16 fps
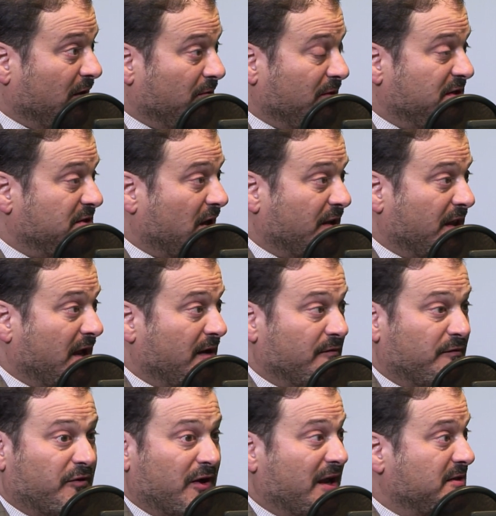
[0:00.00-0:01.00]
And we saw that
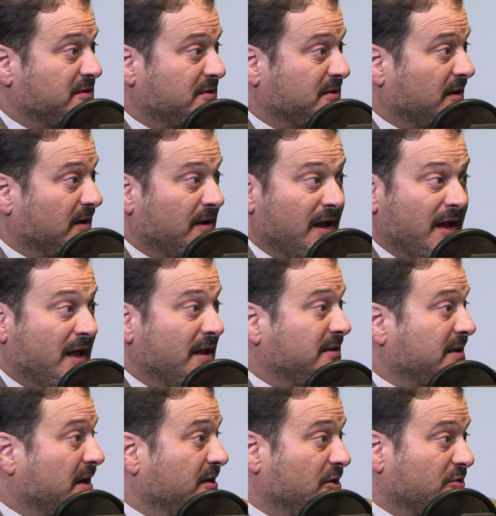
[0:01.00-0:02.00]
in France
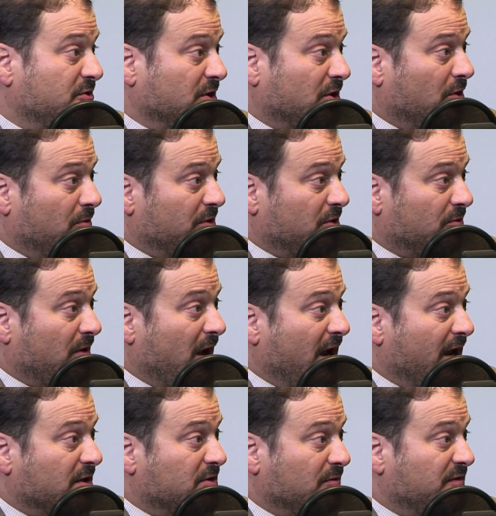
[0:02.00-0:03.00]
10 years ago with the
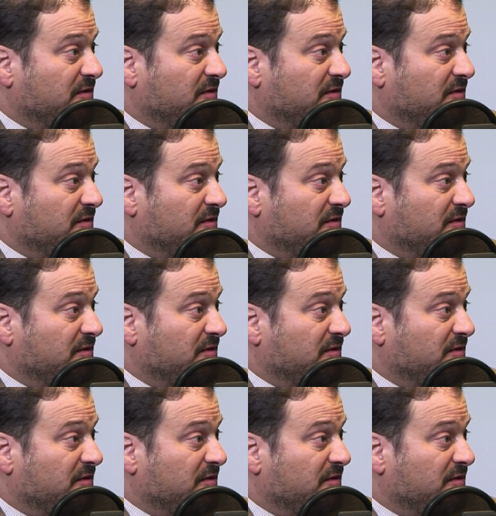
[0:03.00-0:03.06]
riots.